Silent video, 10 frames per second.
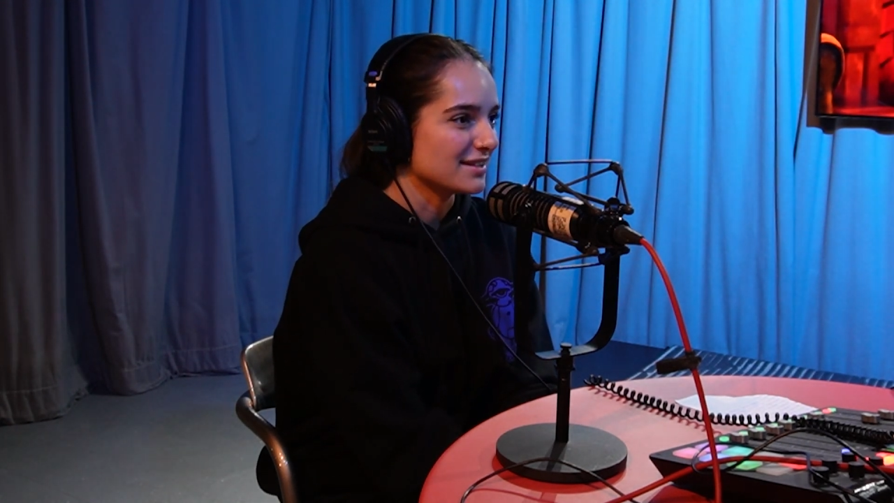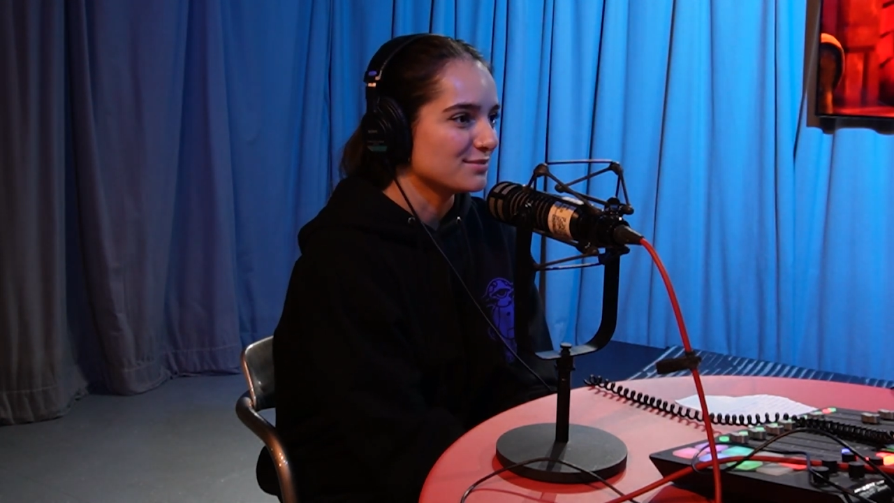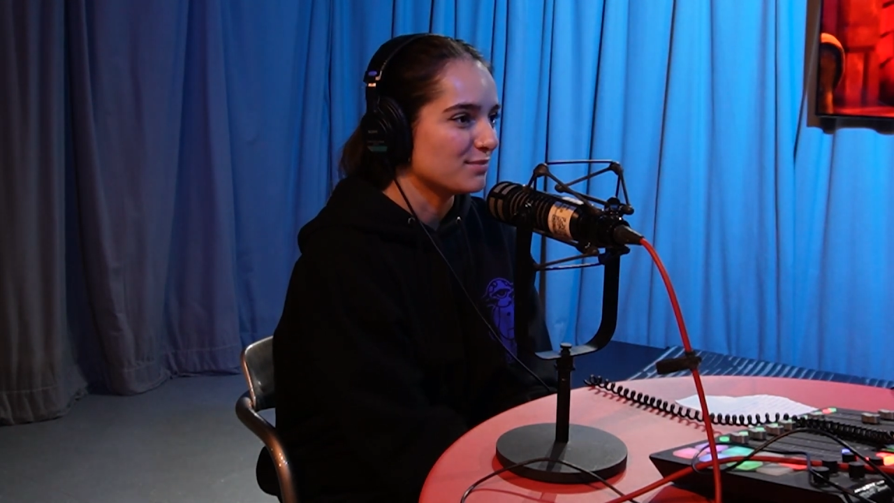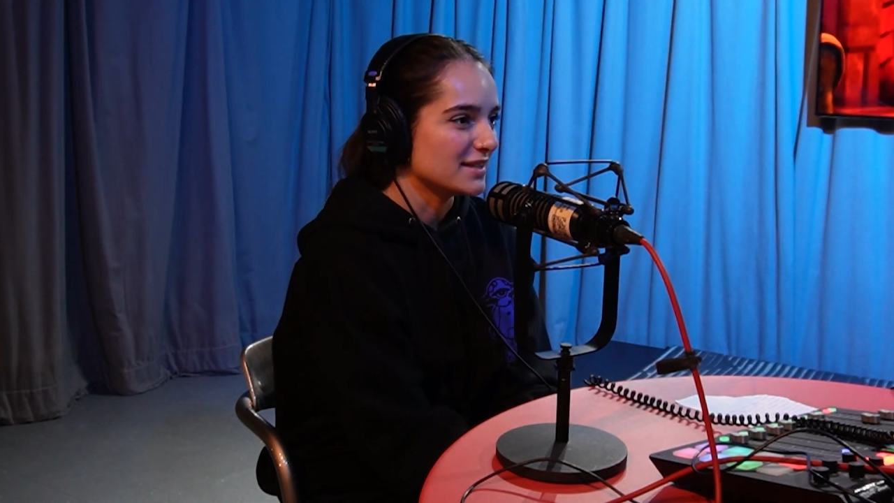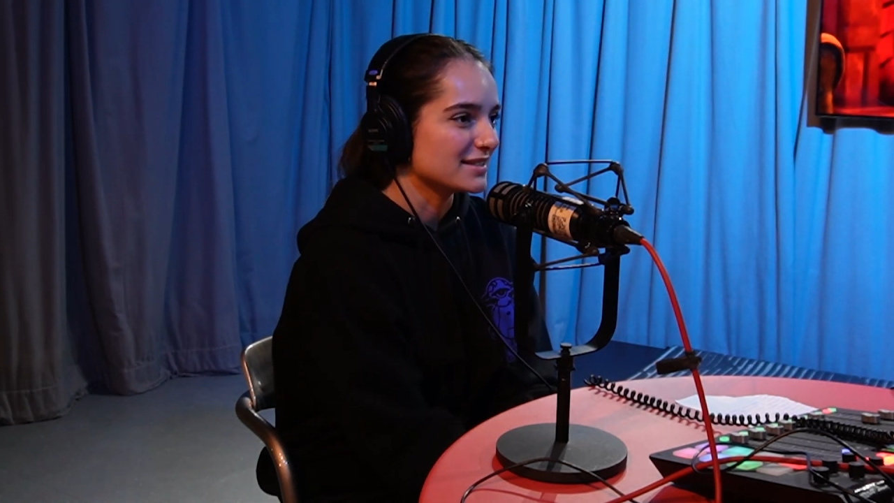I
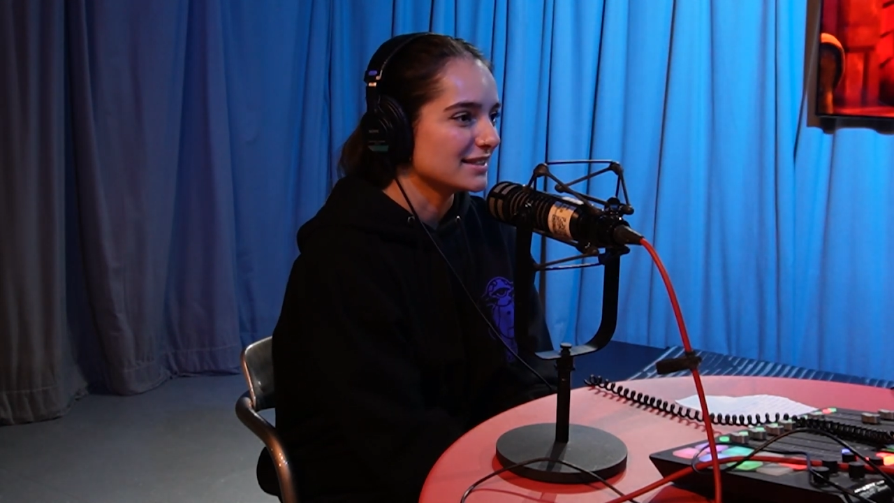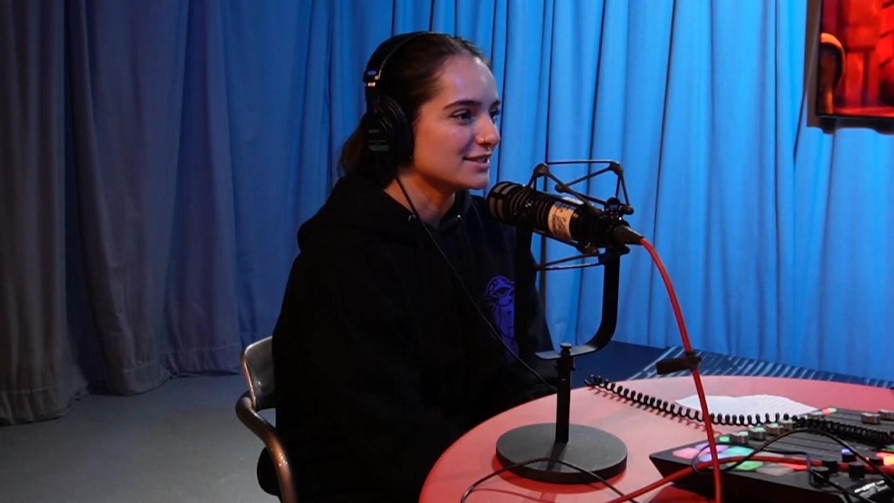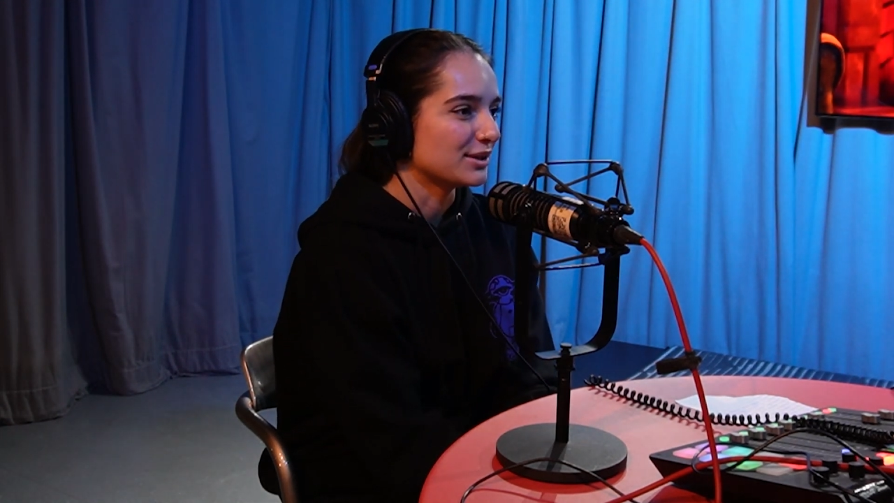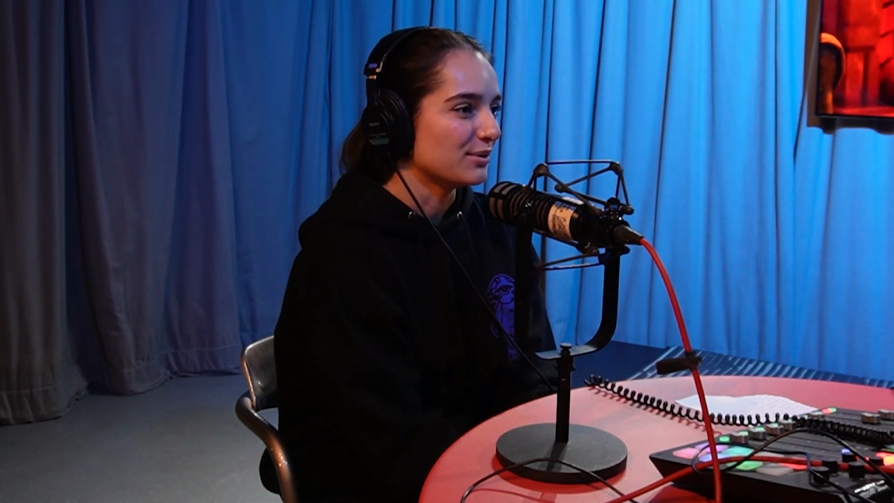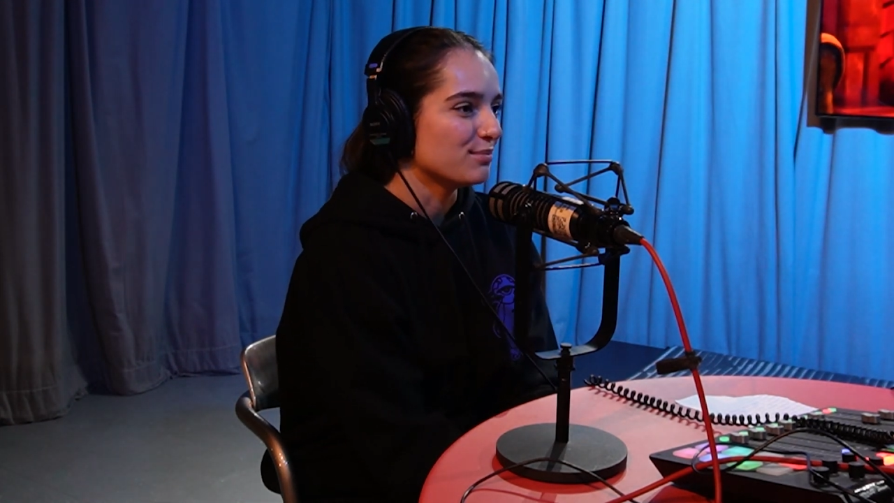basically
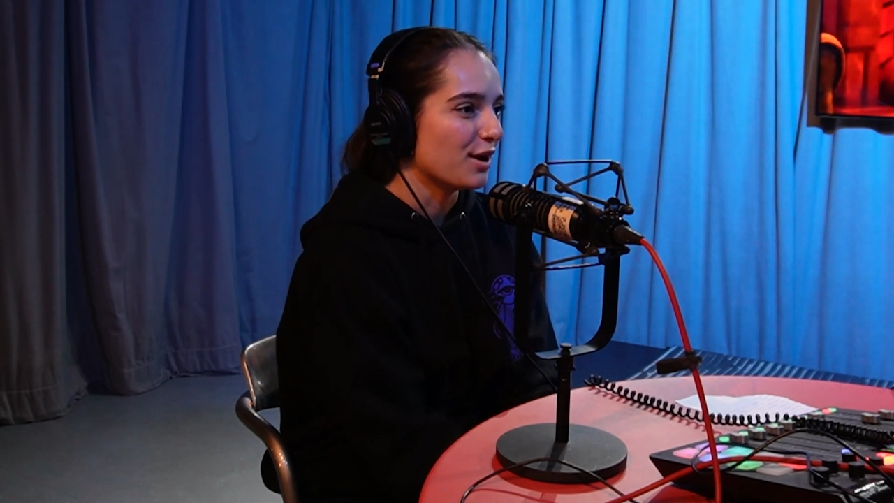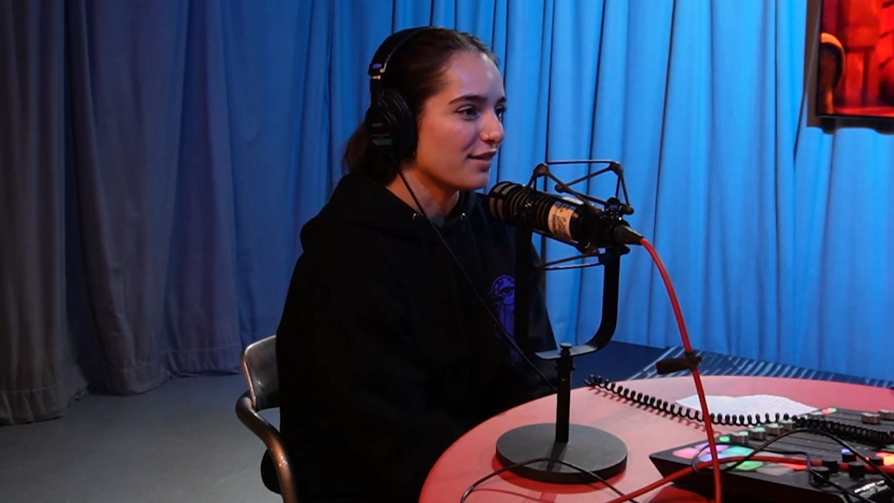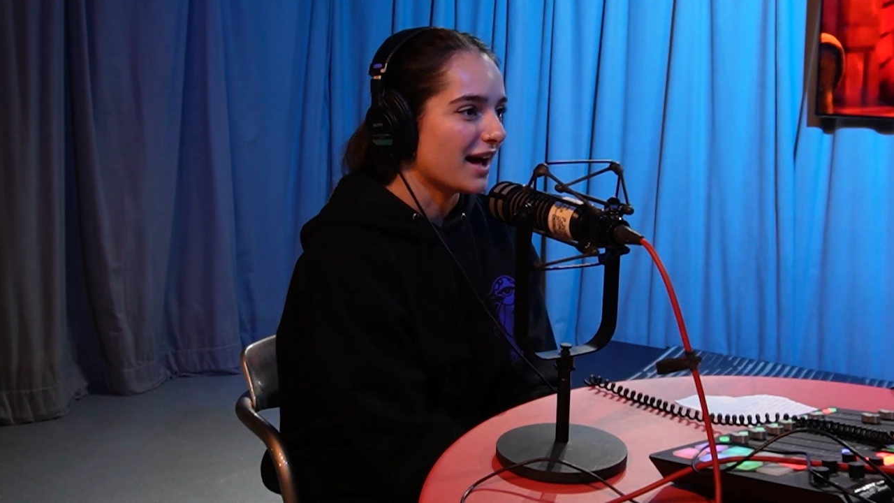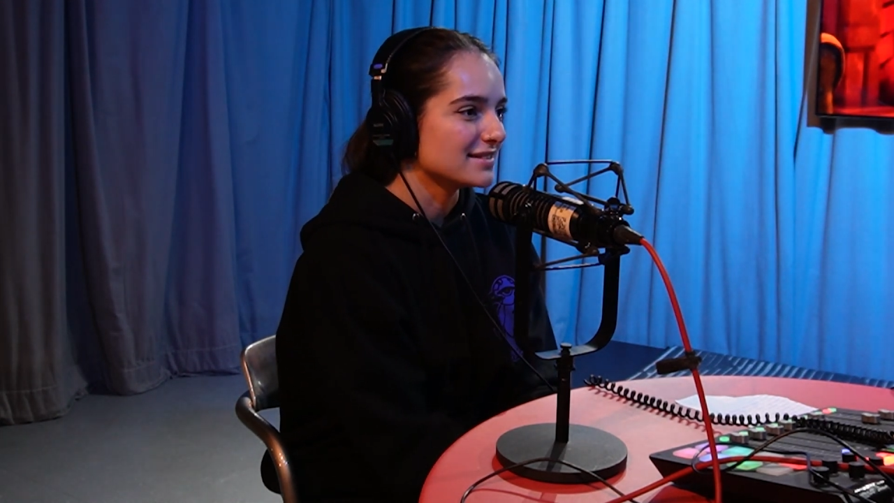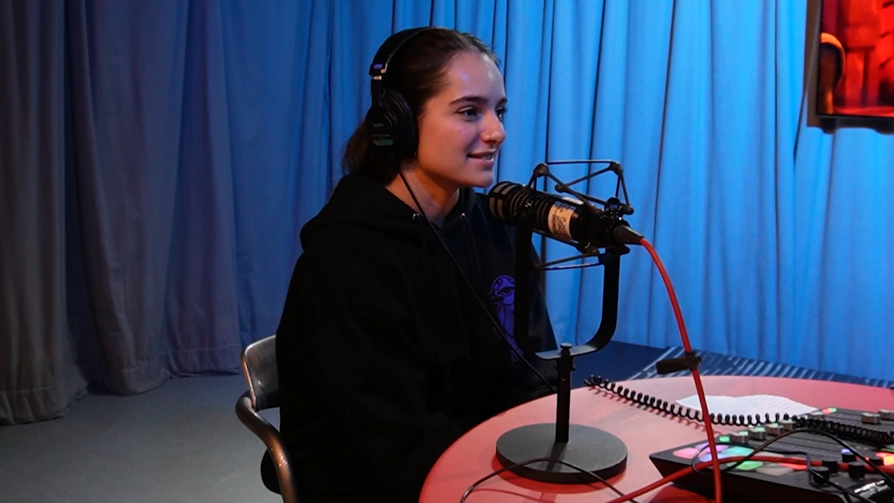took it with both
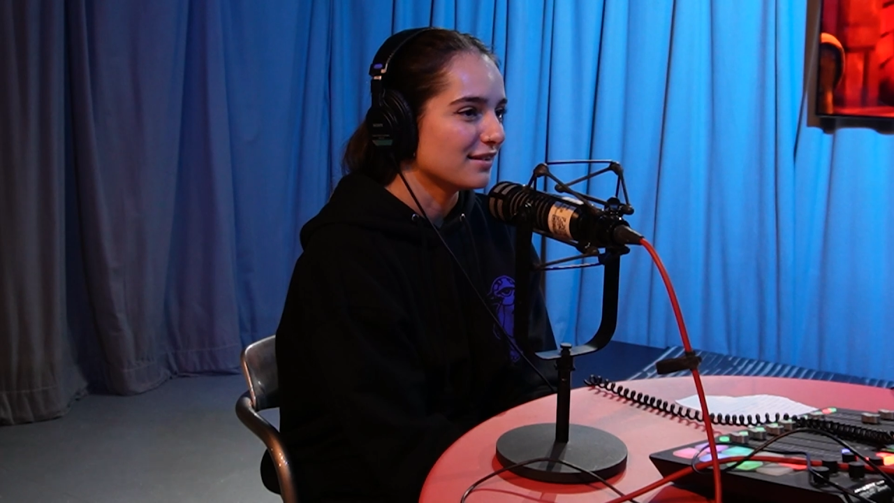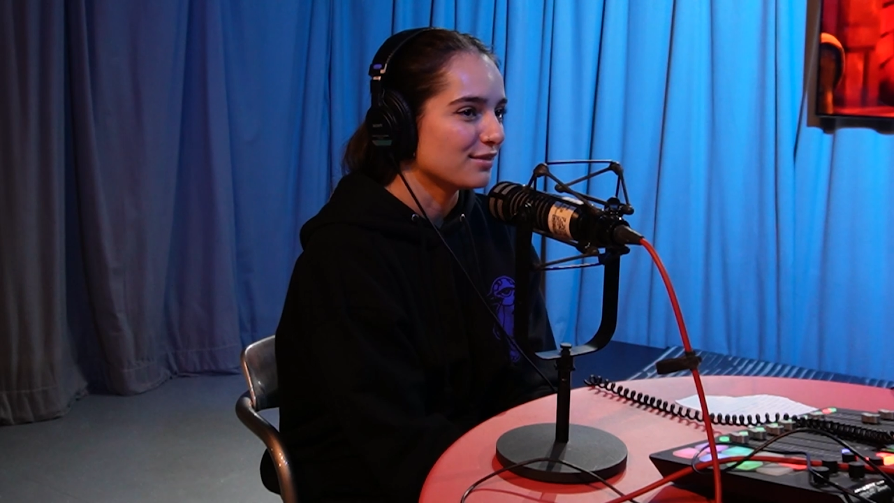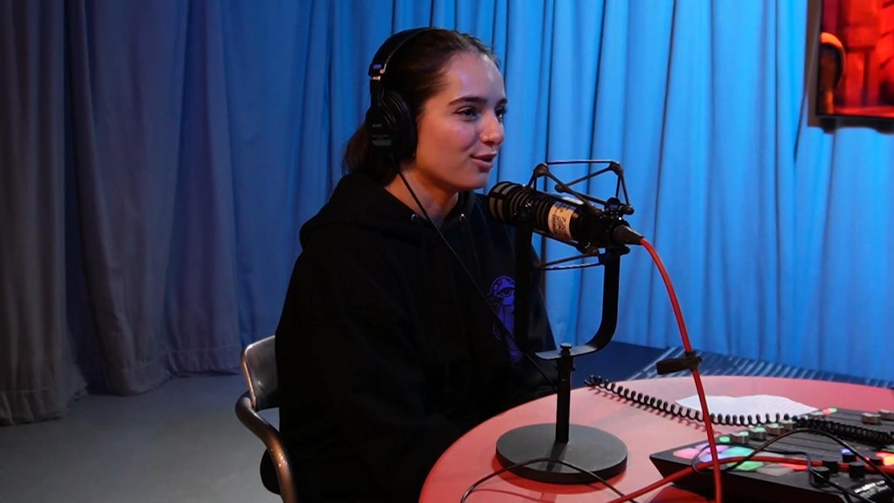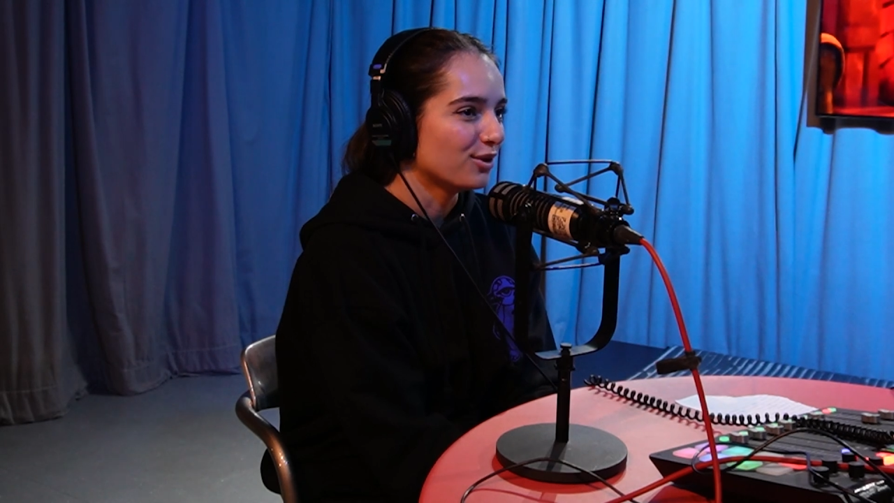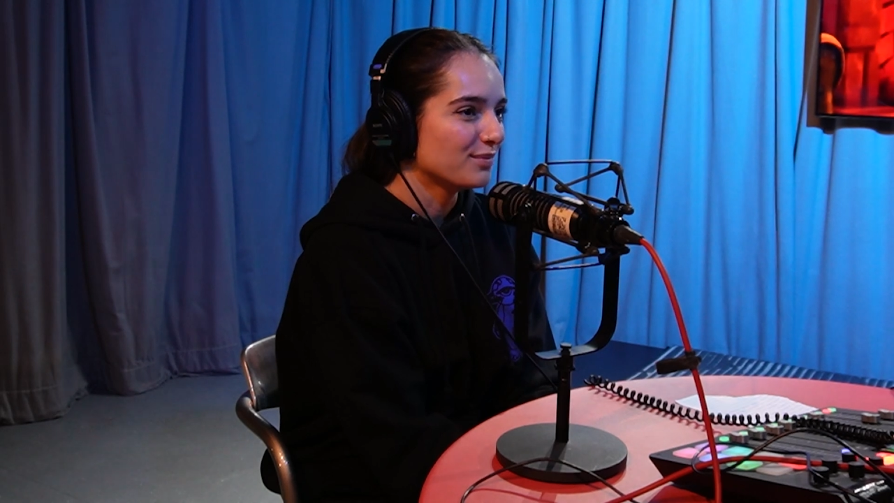hands, and I
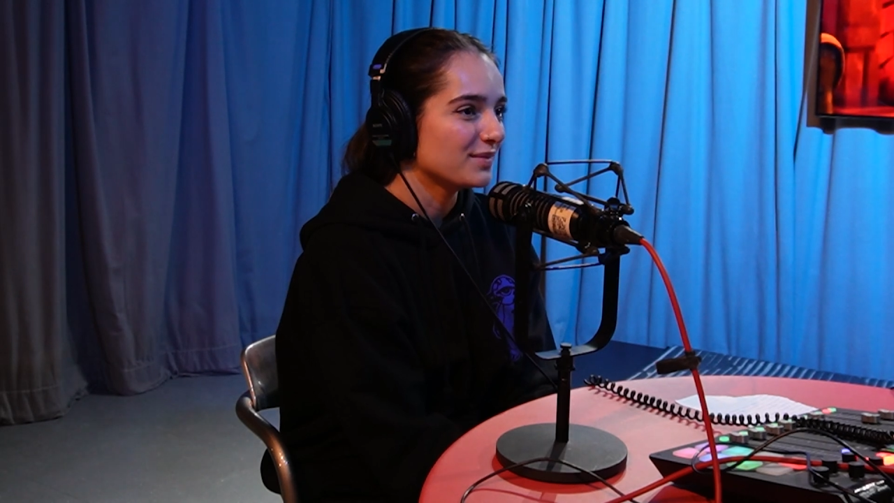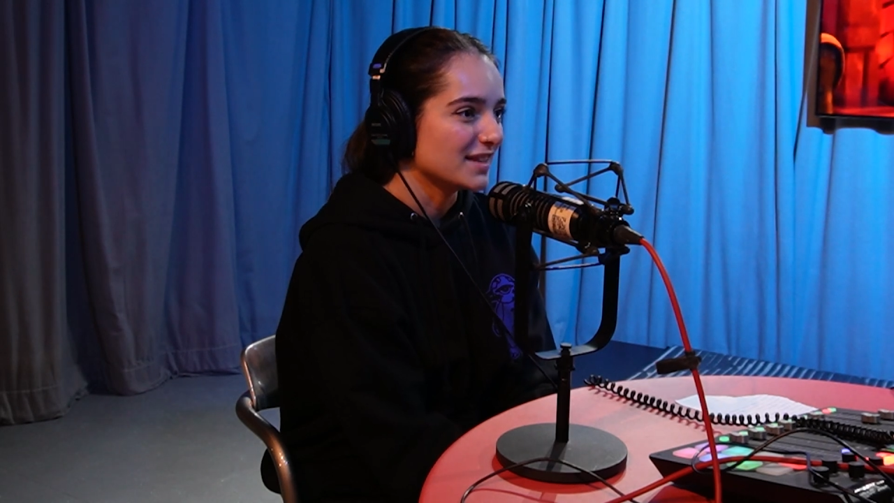thought,